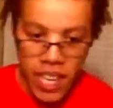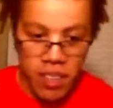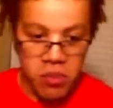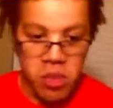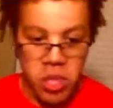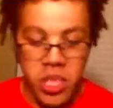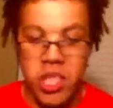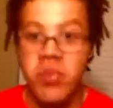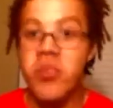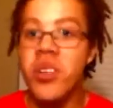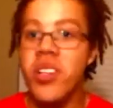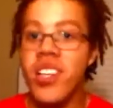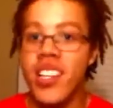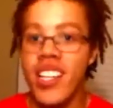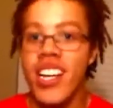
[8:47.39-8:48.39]
I really,
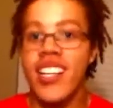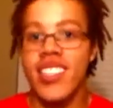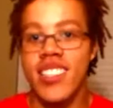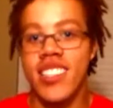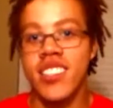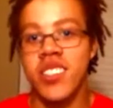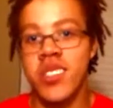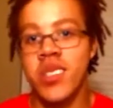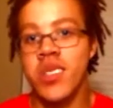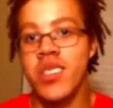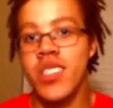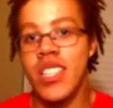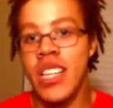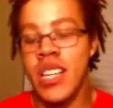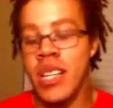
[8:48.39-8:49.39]
really liked it,
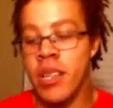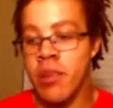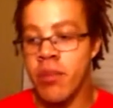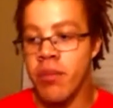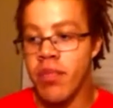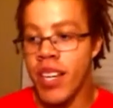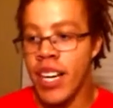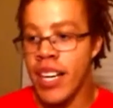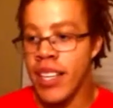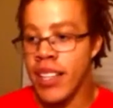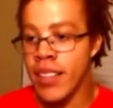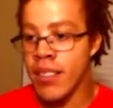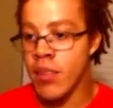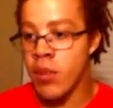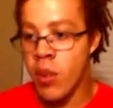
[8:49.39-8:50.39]
dude.
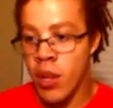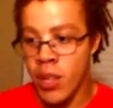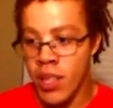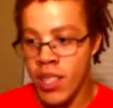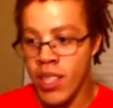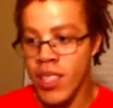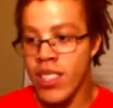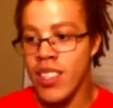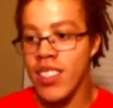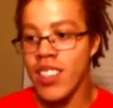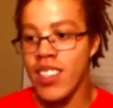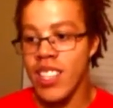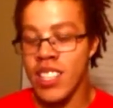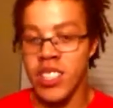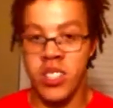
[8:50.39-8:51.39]
I really
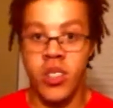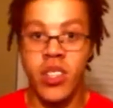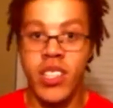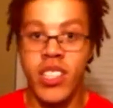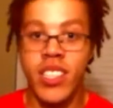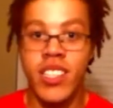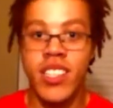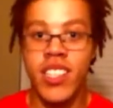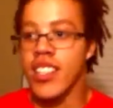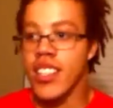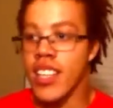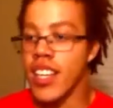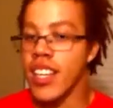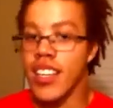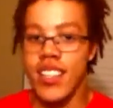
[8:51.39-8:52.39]
enjoyed it.
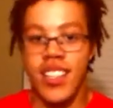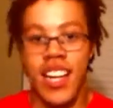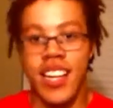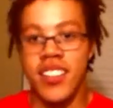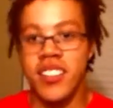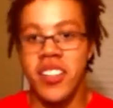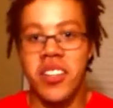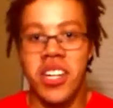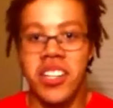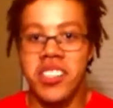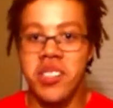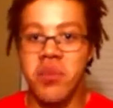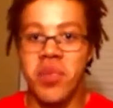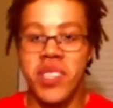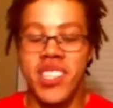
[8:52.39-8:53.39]
Yeah, I don't know what
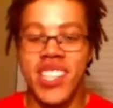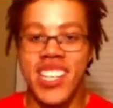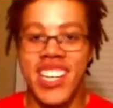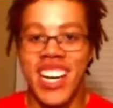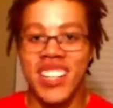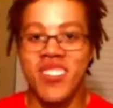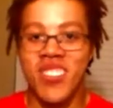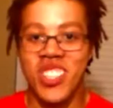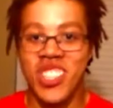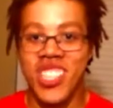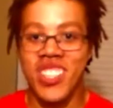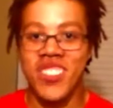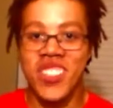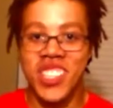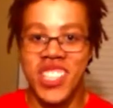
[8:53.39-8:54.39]
else to put that. I
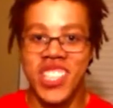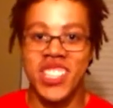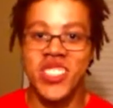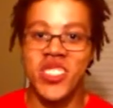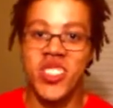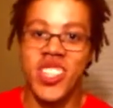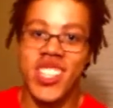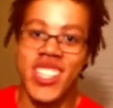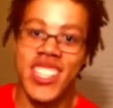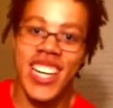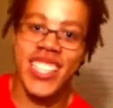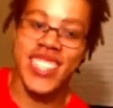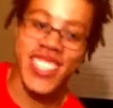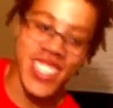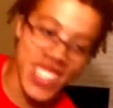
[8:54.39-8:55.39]
really, really enjoyed it.
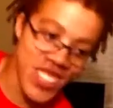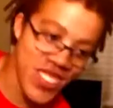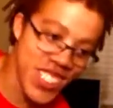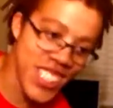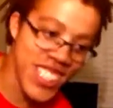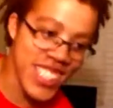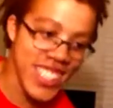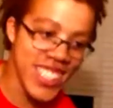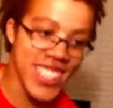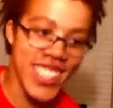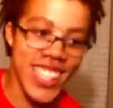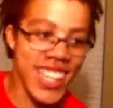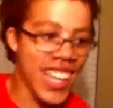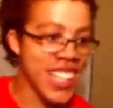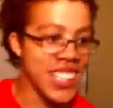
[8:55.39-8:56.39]
I genuinely,
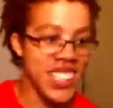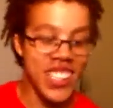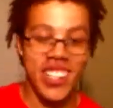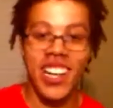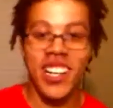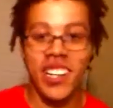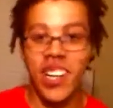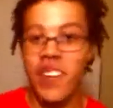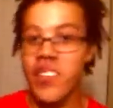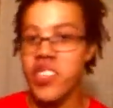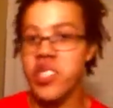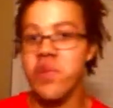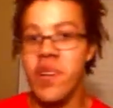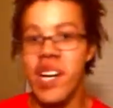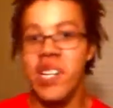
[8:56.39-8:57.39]
I love
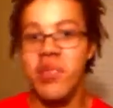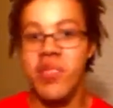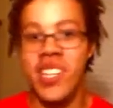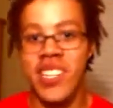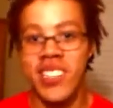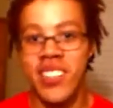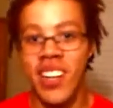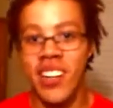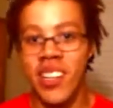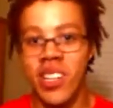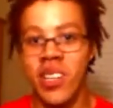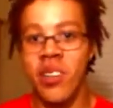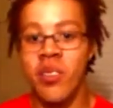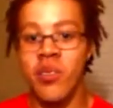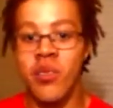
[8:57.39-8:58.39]
this Spider-Man, dude. I
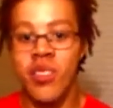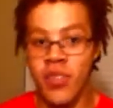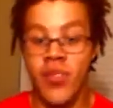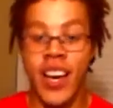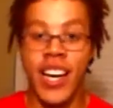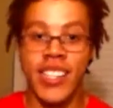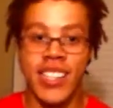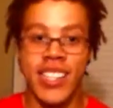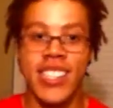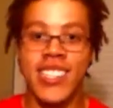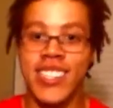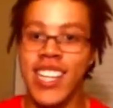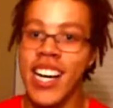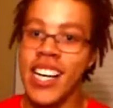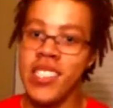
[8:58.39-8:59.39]
love the fact that
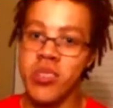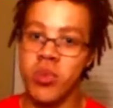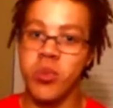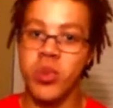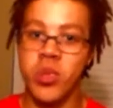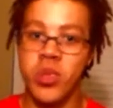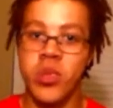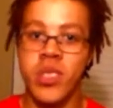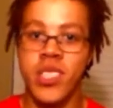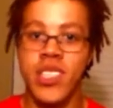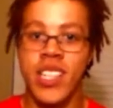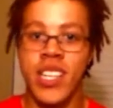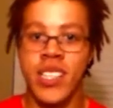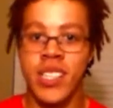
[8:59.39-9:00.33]
he's a high school student.